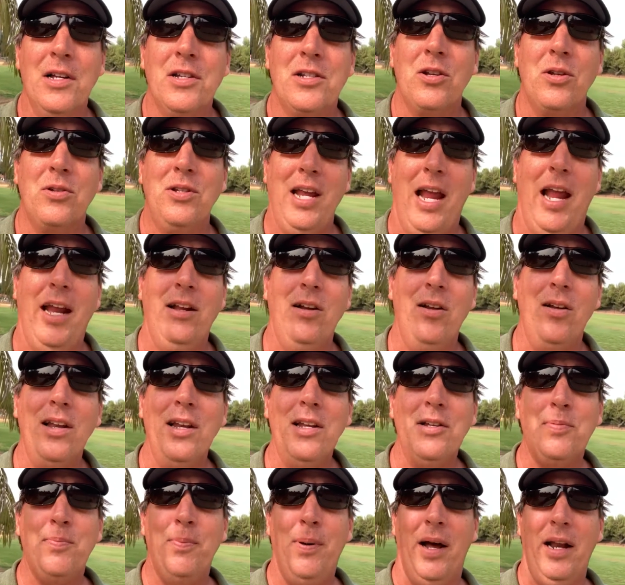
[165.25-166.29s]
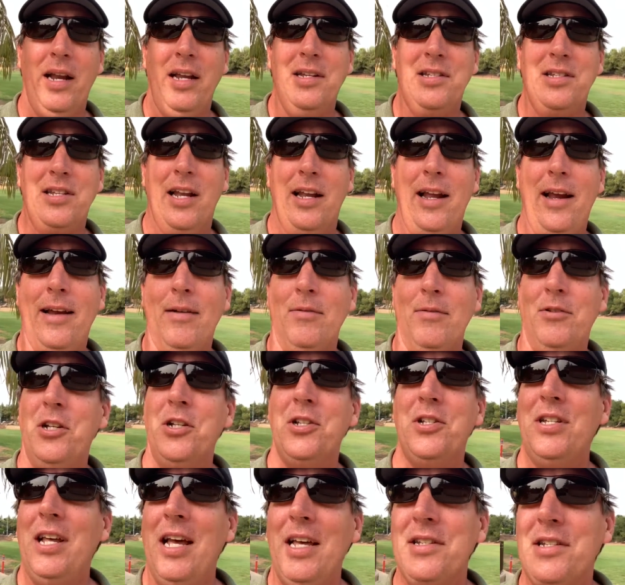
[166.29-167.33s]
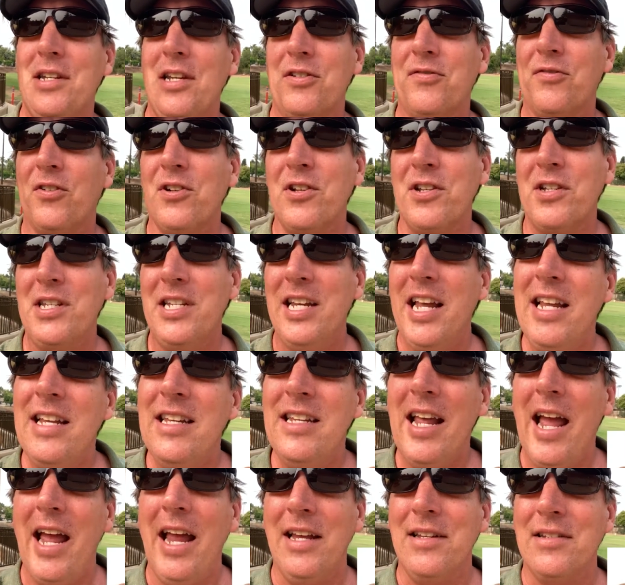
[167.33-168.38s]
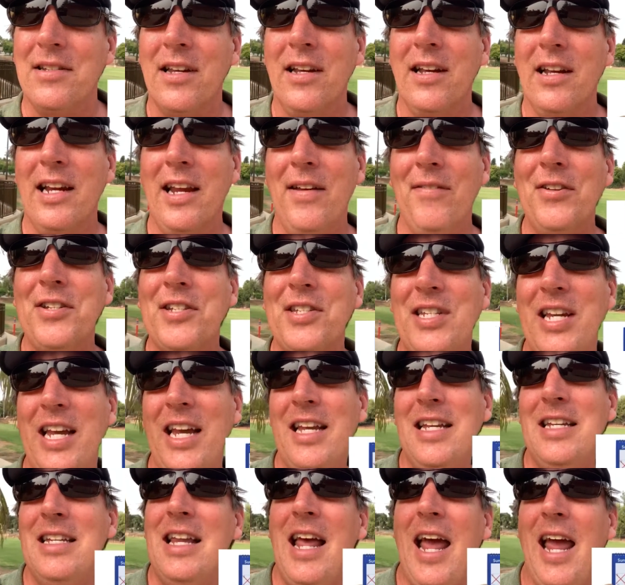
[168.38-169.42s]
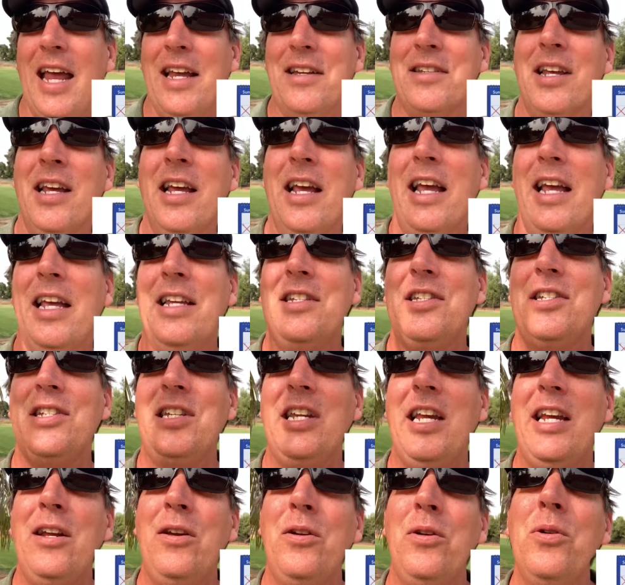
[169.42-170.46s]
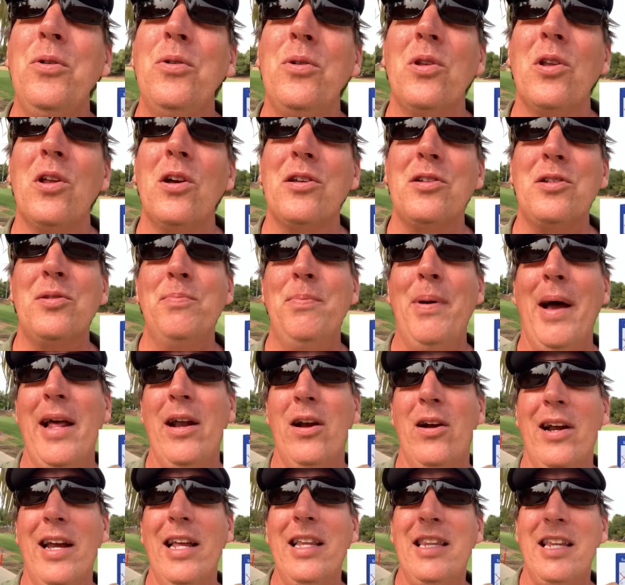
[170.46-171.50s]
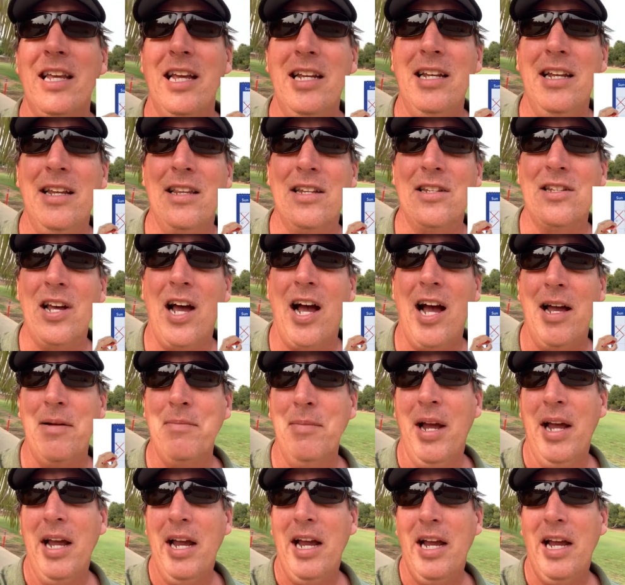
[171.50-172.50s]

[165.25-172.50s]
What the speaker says: So Daniel and his buddies said, "Hey, just test us for 10 days. Give us 10 days and see who looks better at the end of the time."